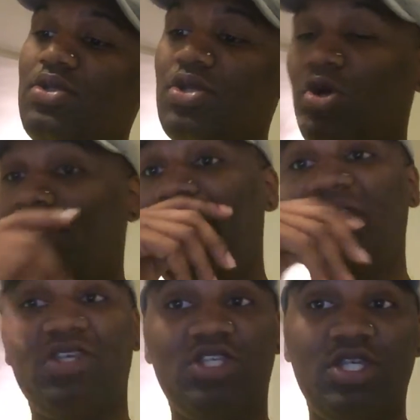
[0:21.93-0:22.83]
So
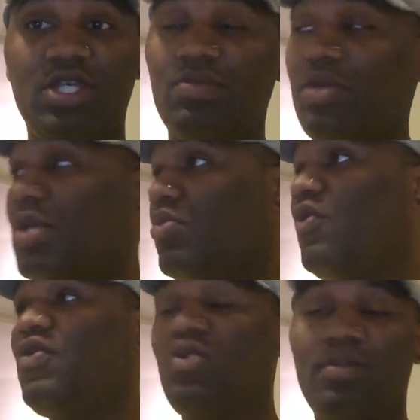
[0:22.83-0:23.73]
pack your shit. We're gonna
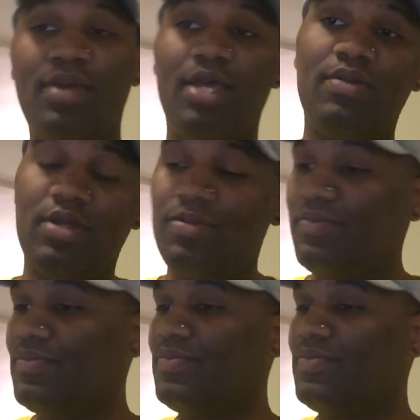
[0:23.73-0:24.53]
move you and the baby.